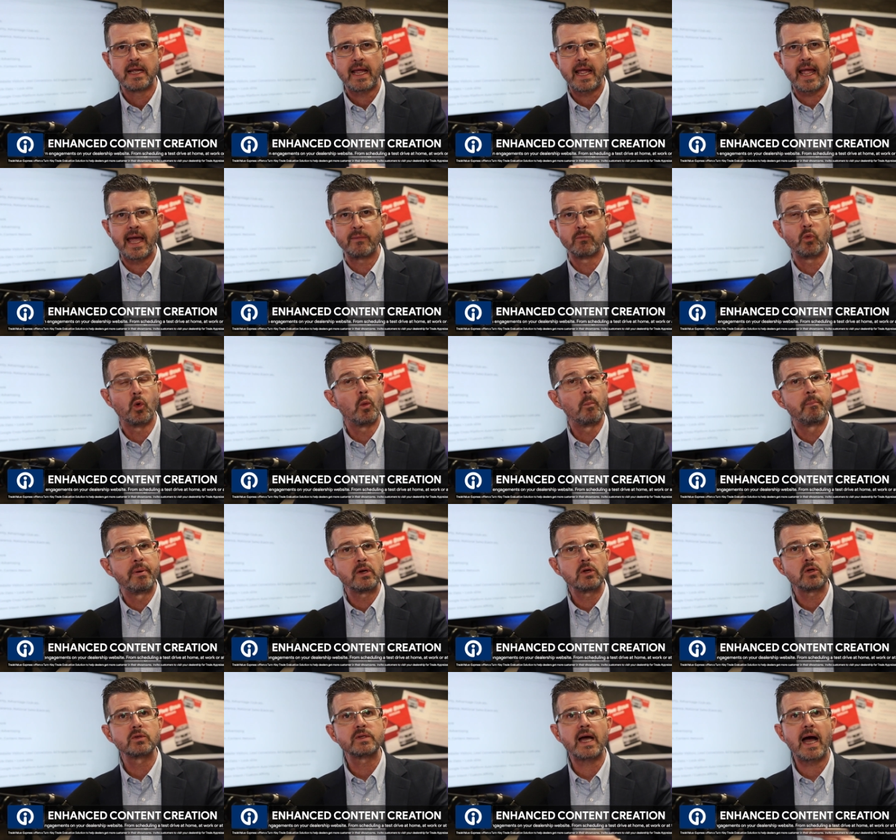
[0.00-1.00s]
and we'll
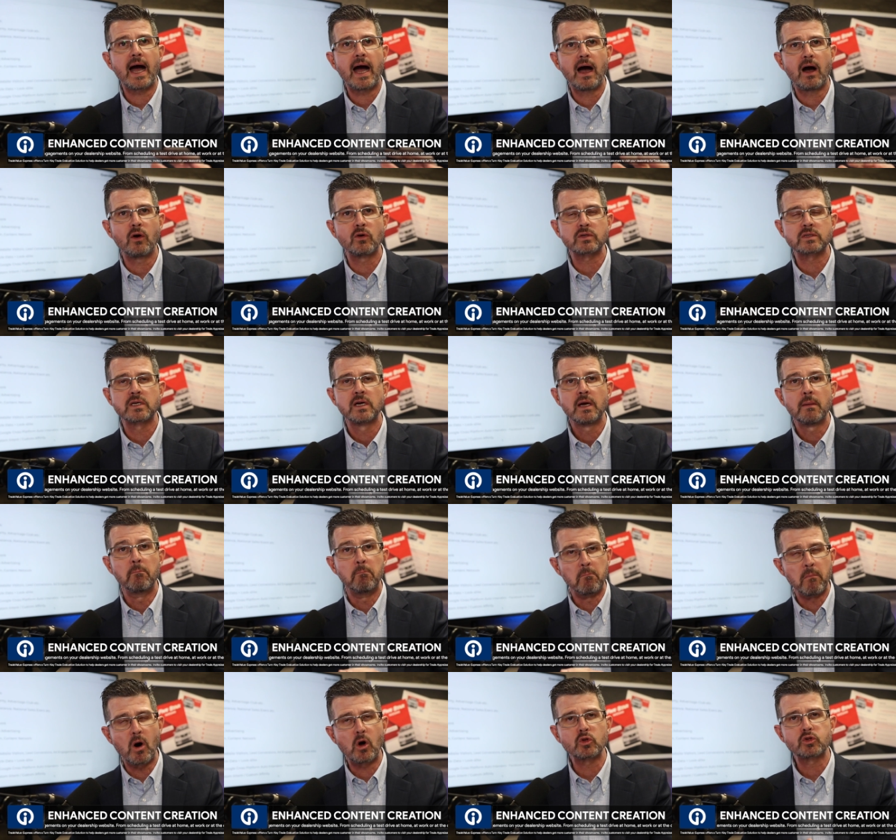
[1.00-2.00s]
build out
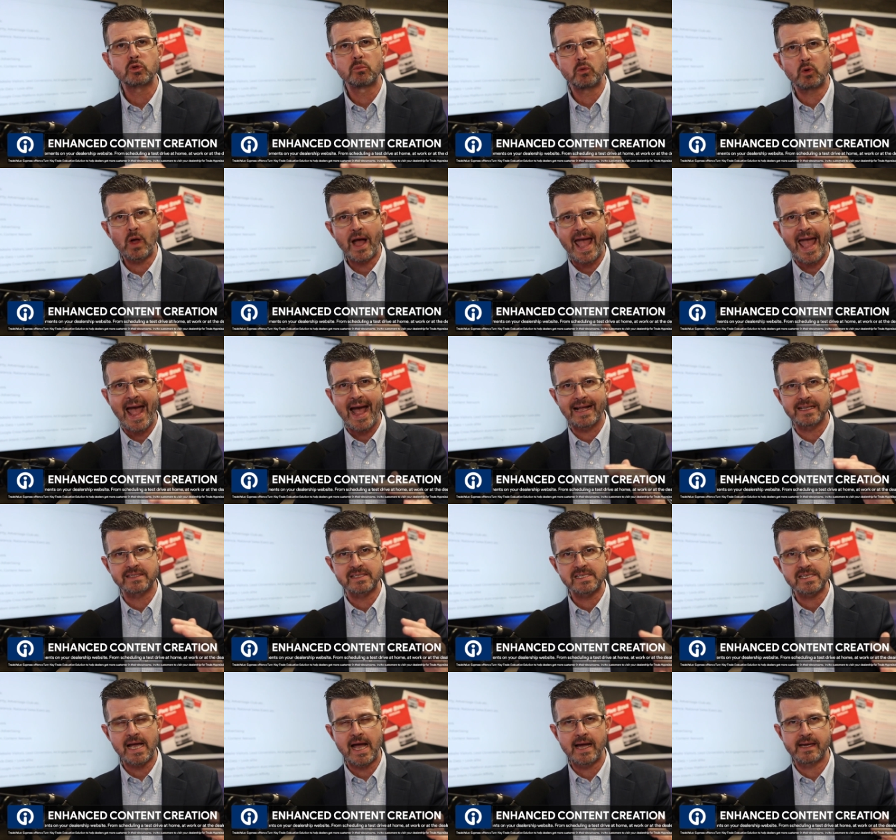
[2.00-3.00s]
multiple ad
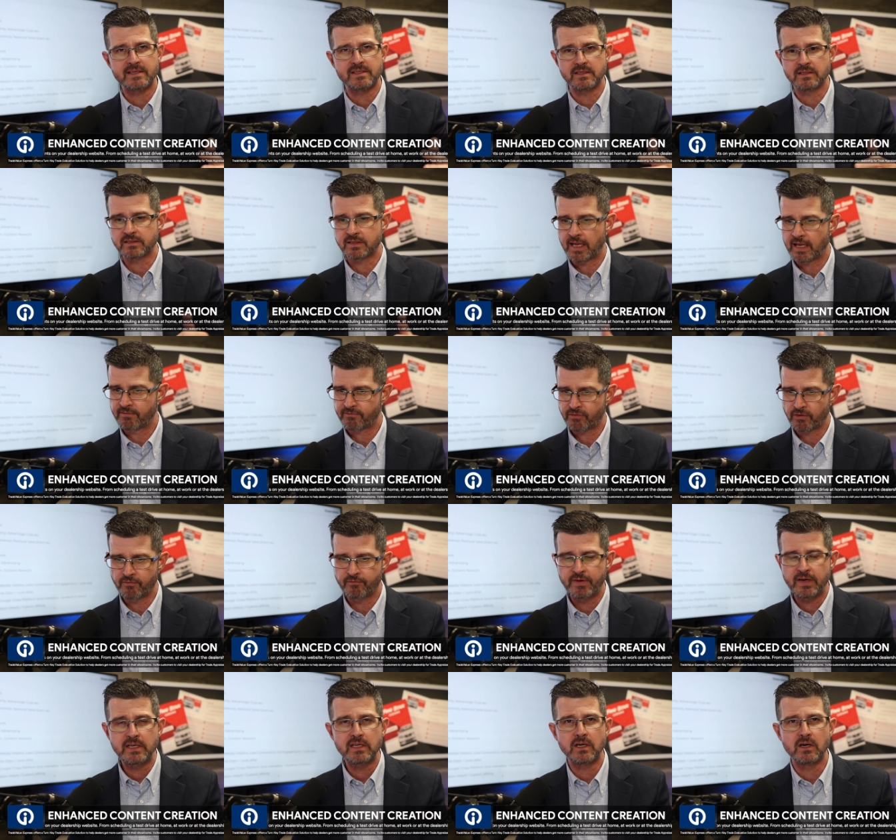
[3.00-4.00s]
sizes. And for
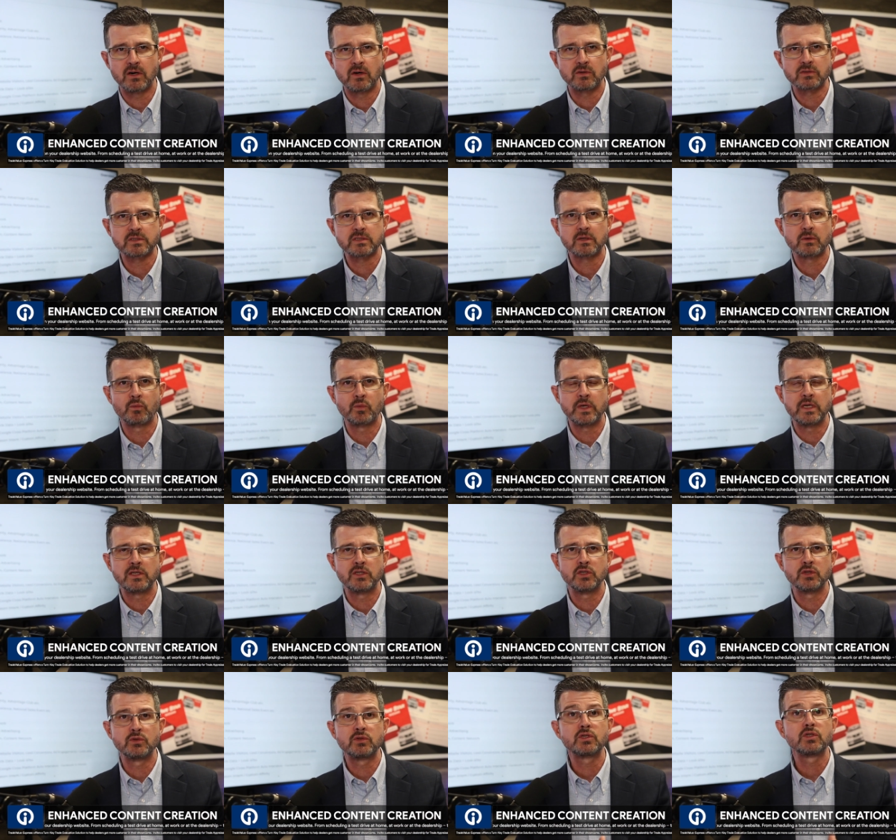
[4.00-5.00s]
videos, we
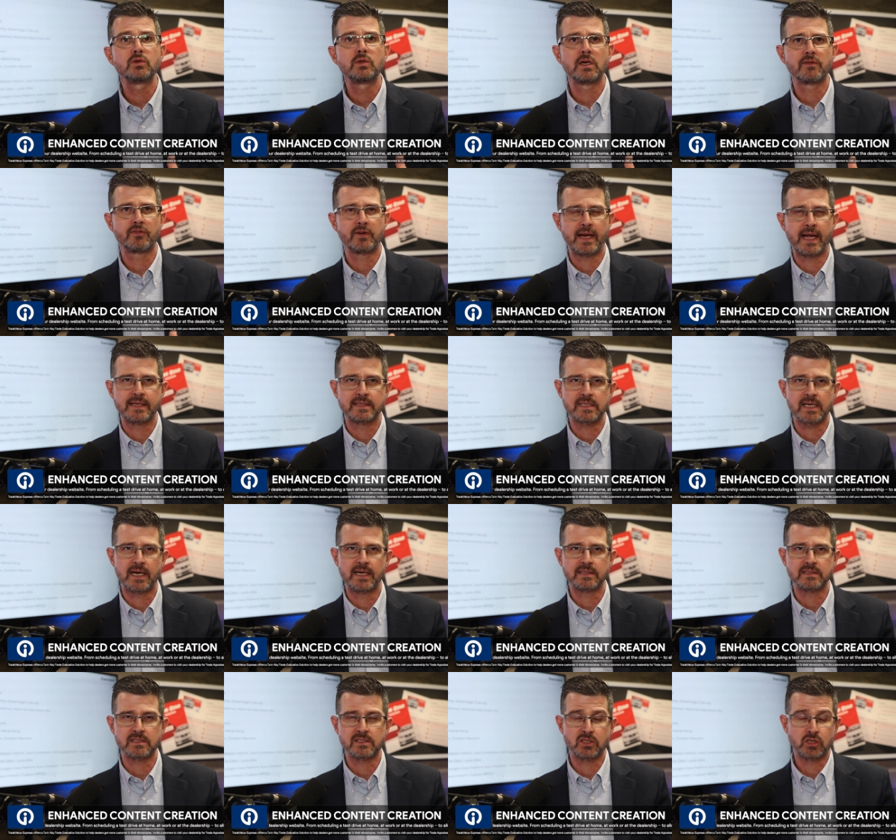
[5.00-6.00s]
do 2 different ad
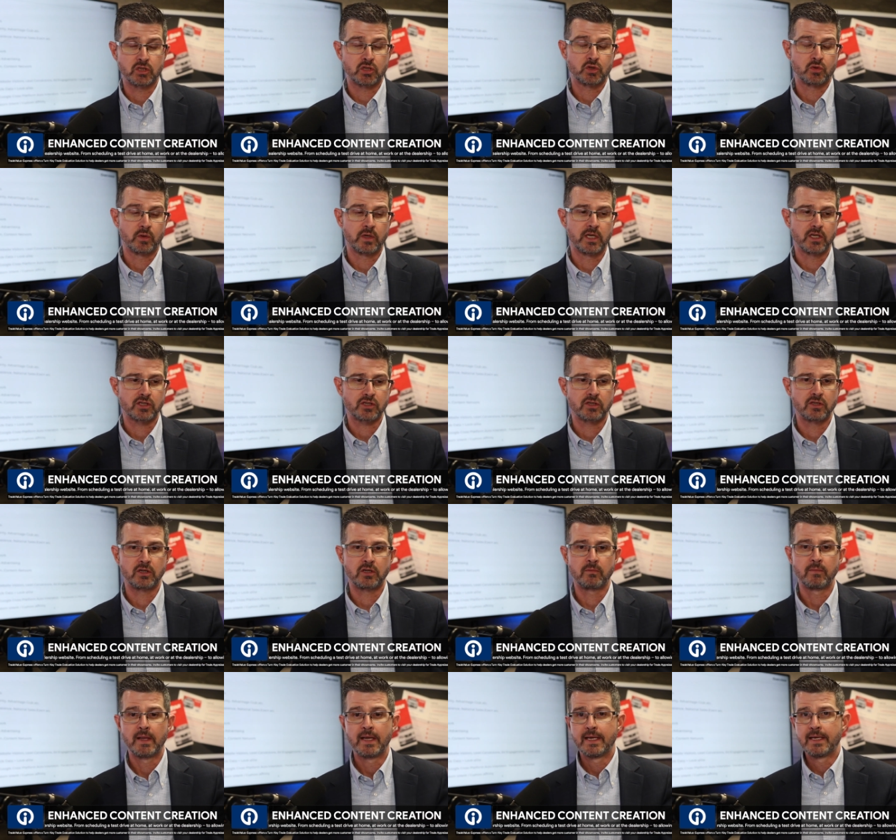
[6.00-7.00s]
sizes. The
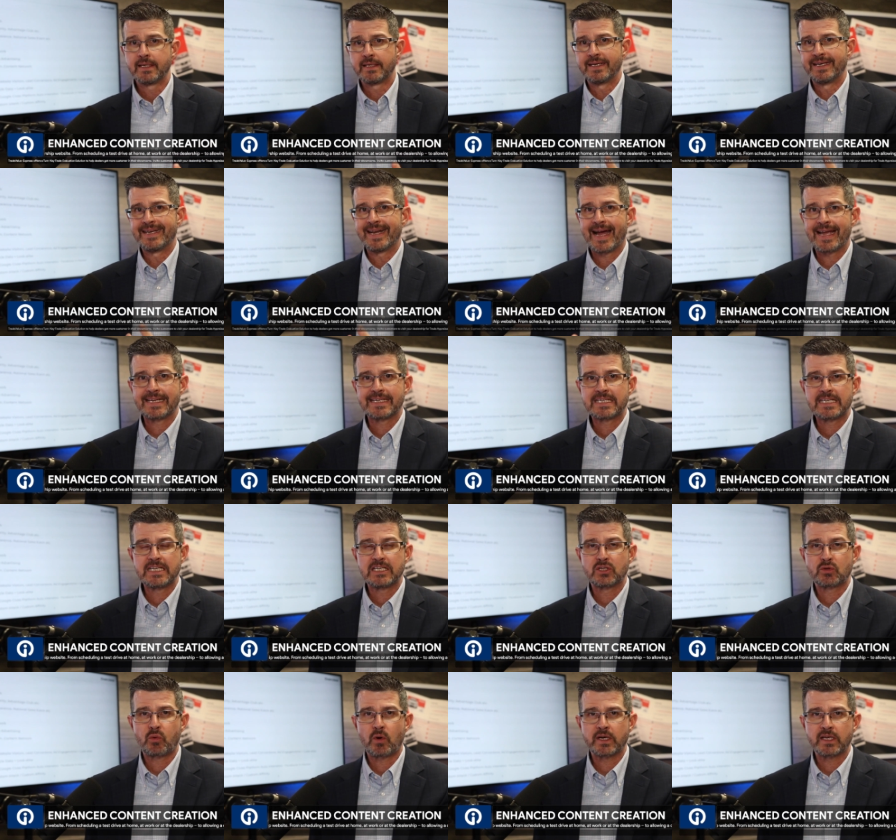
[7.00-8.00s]
traditional
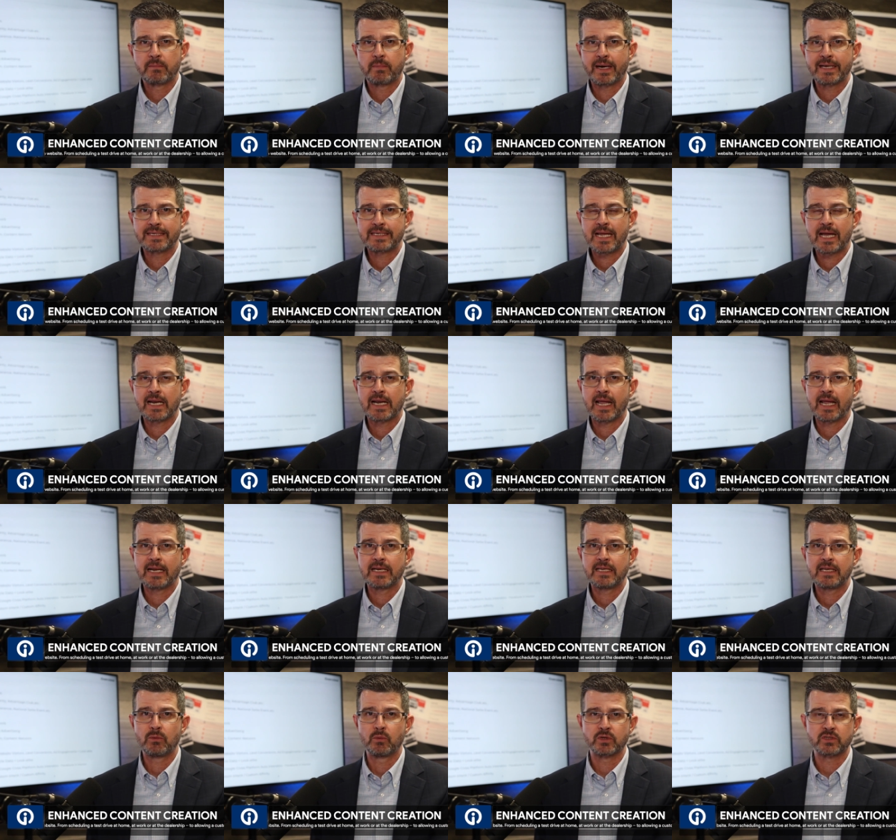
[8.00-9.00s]
1920 by
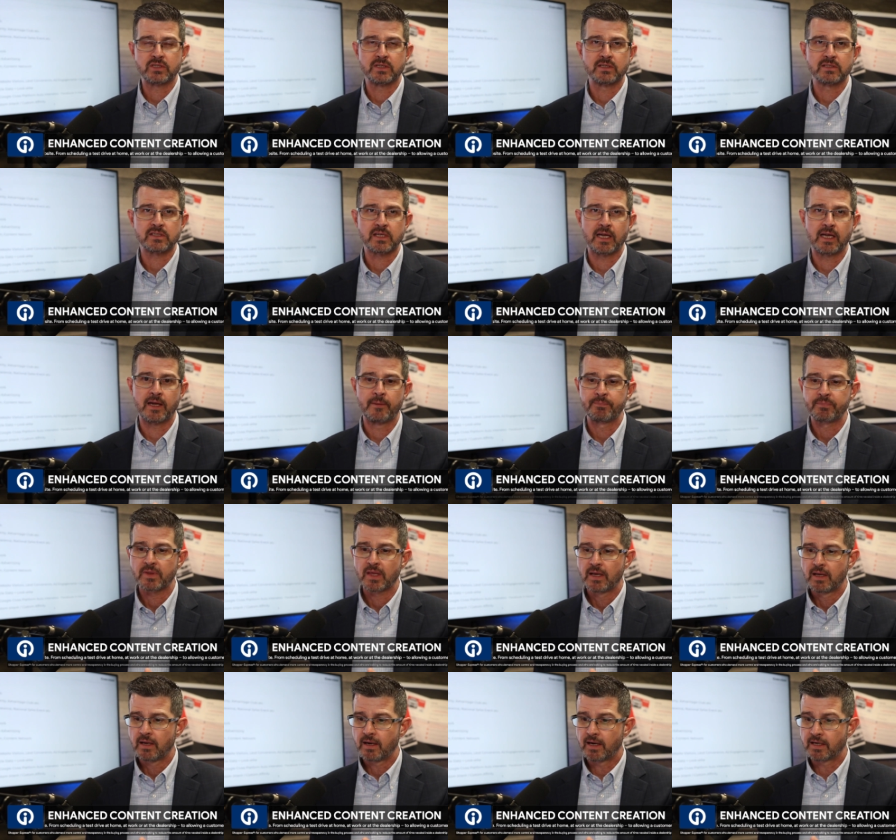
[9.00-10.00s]
1080, which is a
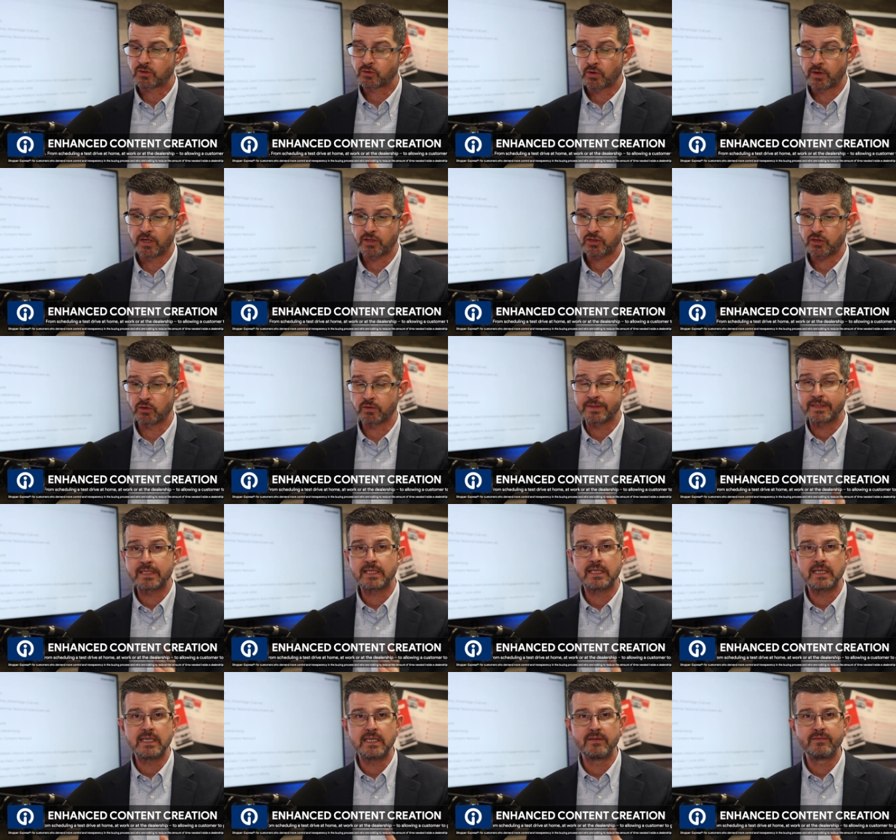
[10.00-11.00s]
traditional
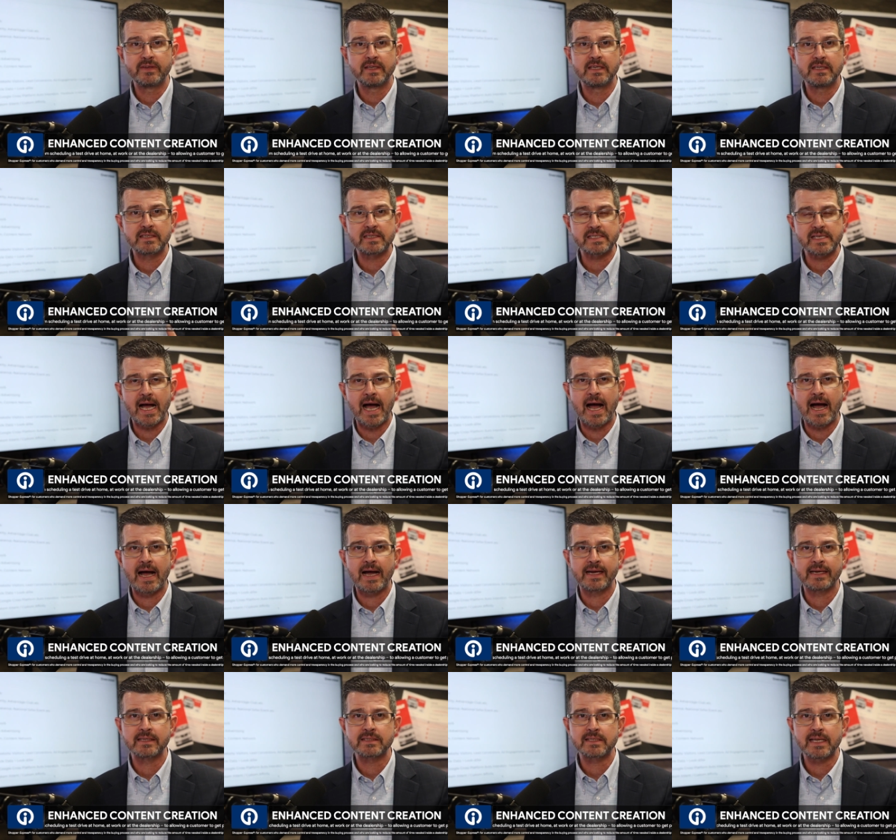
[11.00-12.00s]
TV
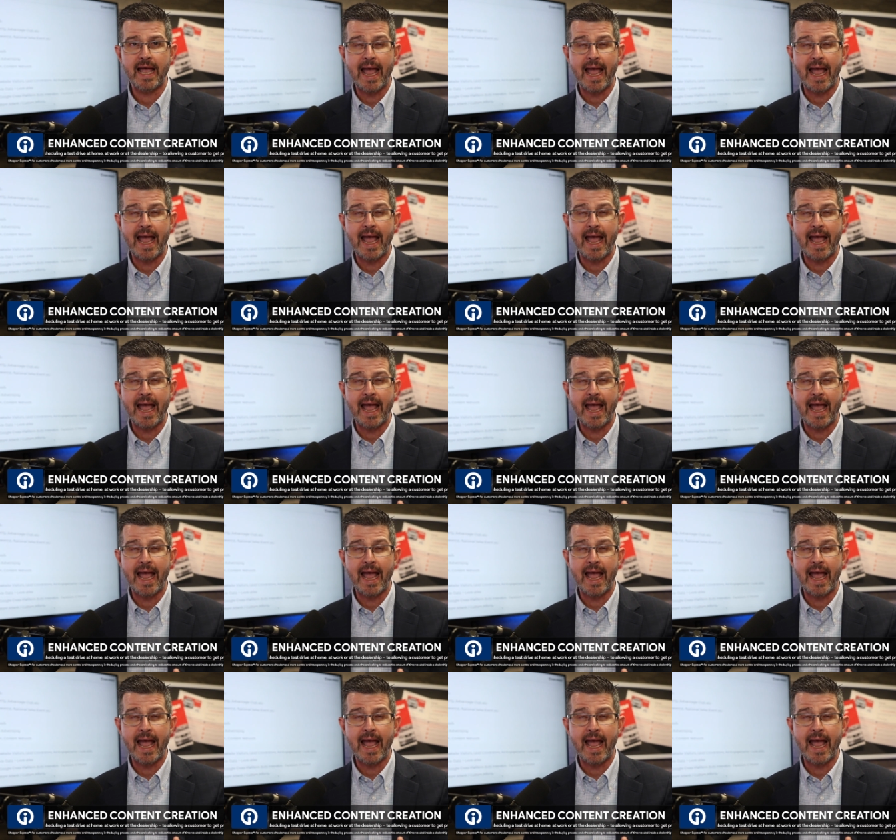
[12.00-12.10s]
size